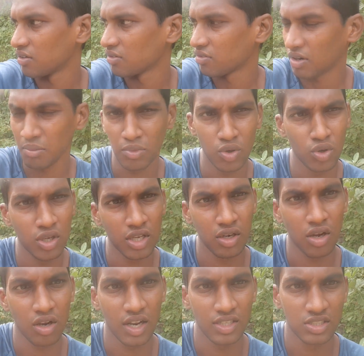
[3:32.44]
from doing
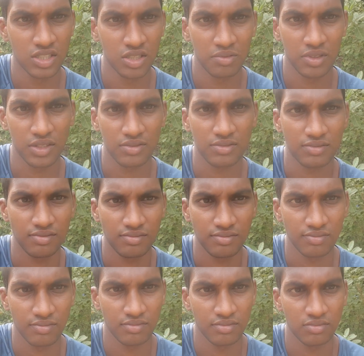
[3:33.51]
or achieving.
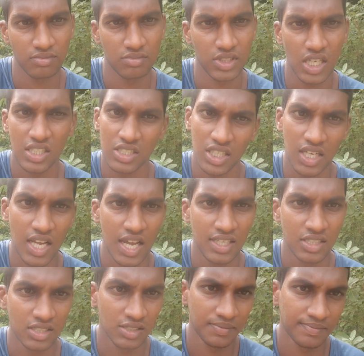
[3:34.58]
That's it,
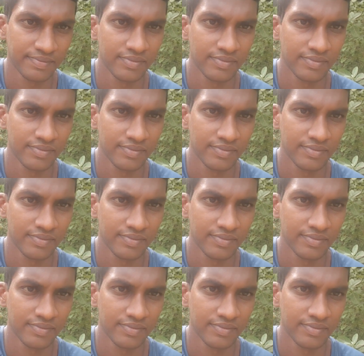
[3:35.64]
guys.